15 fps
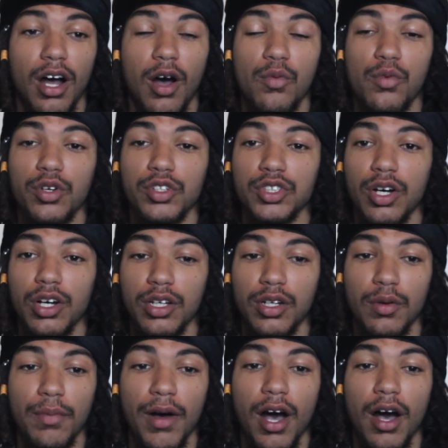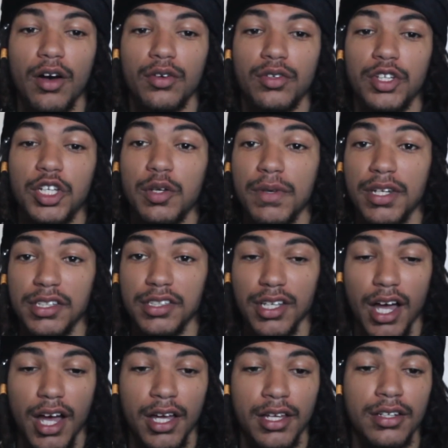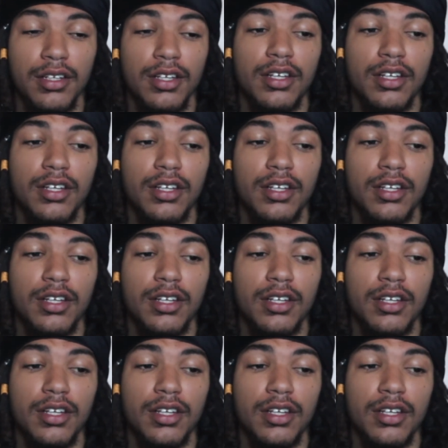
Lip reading: We were talking about human design